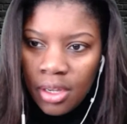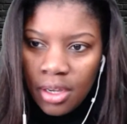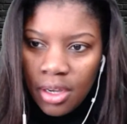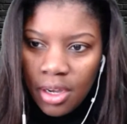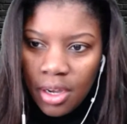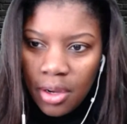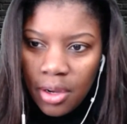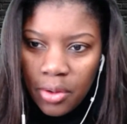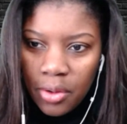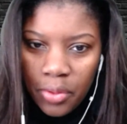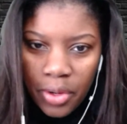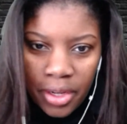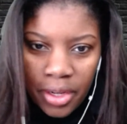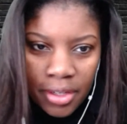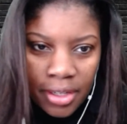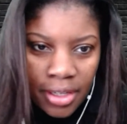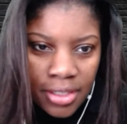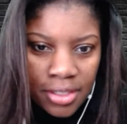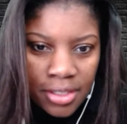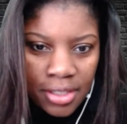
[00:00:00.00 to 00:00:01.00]
All right,
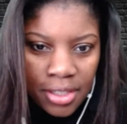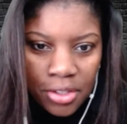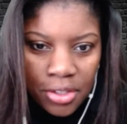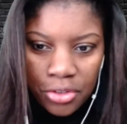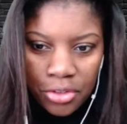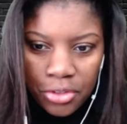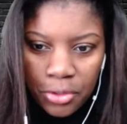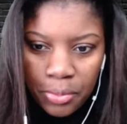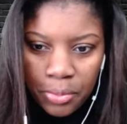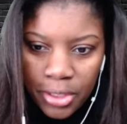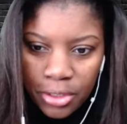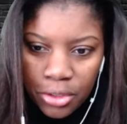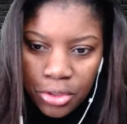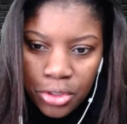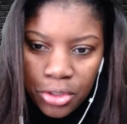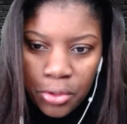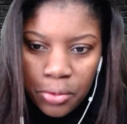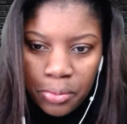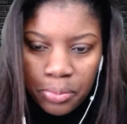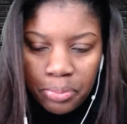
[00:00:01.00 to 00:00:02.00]
guys, thank you so much.
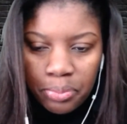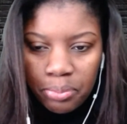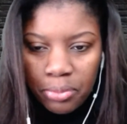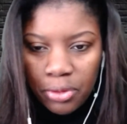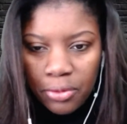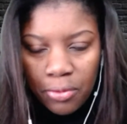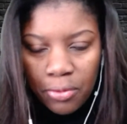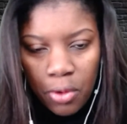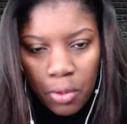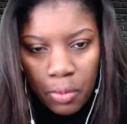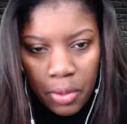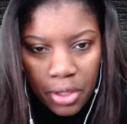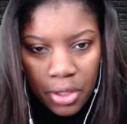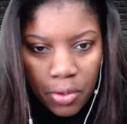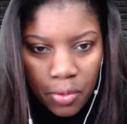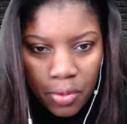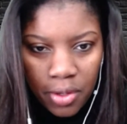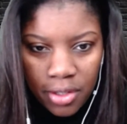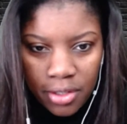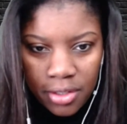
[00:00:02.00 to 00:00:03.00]
So before we
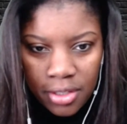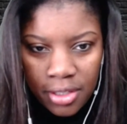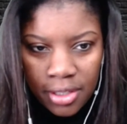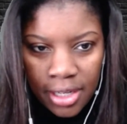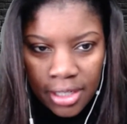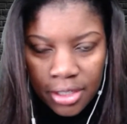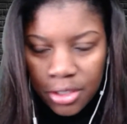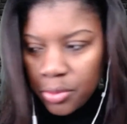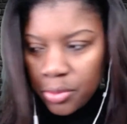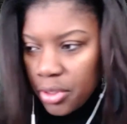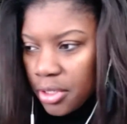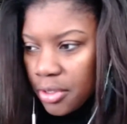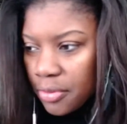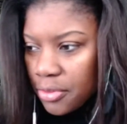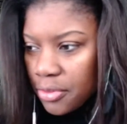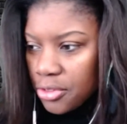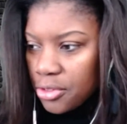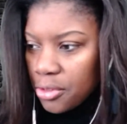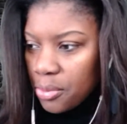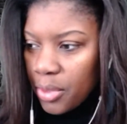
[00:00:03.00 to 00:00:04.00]
go on to that, I just want to
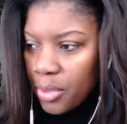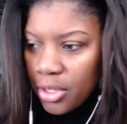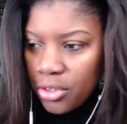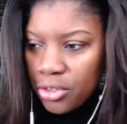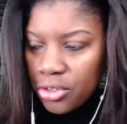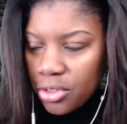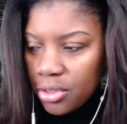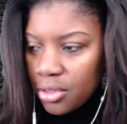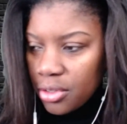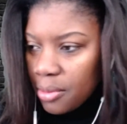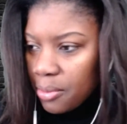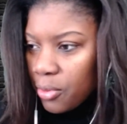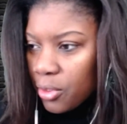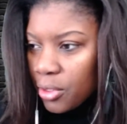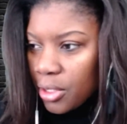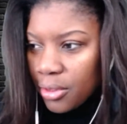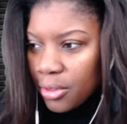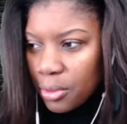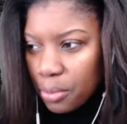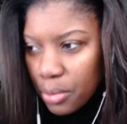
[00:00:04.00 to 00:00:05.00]
give a summation, a
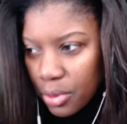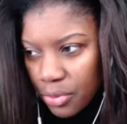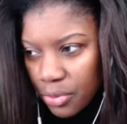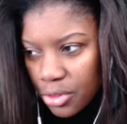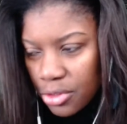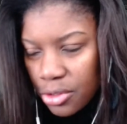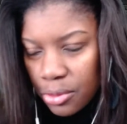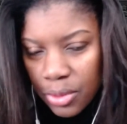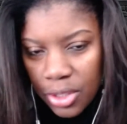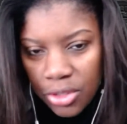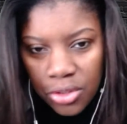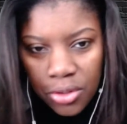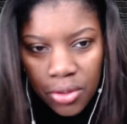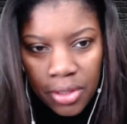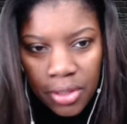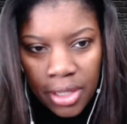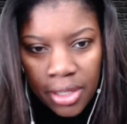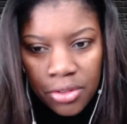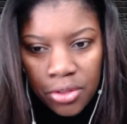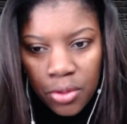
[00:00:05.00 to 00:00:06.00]
little bit of a summation on that.